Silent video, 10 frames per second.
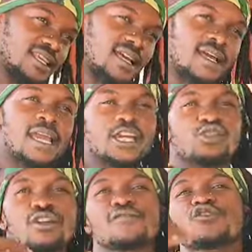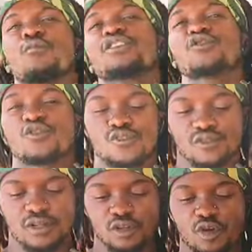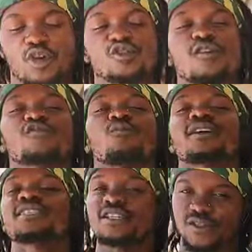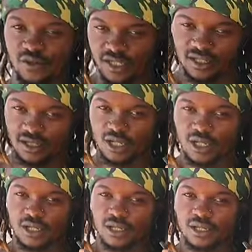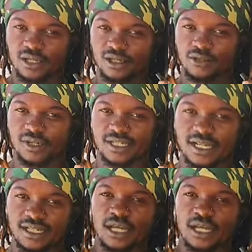there. And when you have so much cortisol, you're going to have so much insulin. You understand?